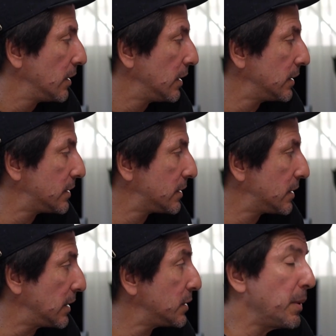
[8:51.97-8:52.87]
that's
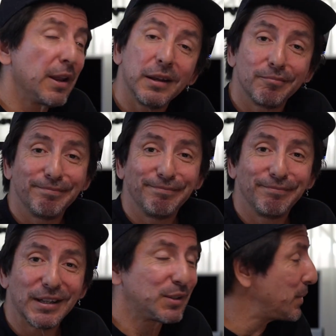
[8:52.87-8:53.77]
about it.
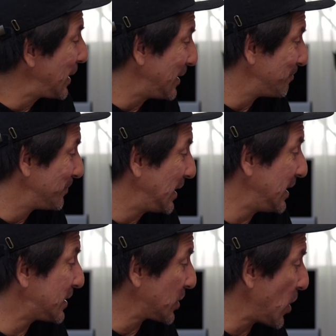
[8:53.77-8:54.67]
That's about it. It
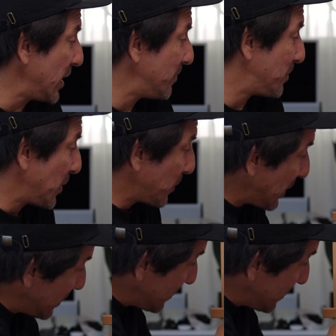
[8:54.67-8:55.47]
is signed, by the way,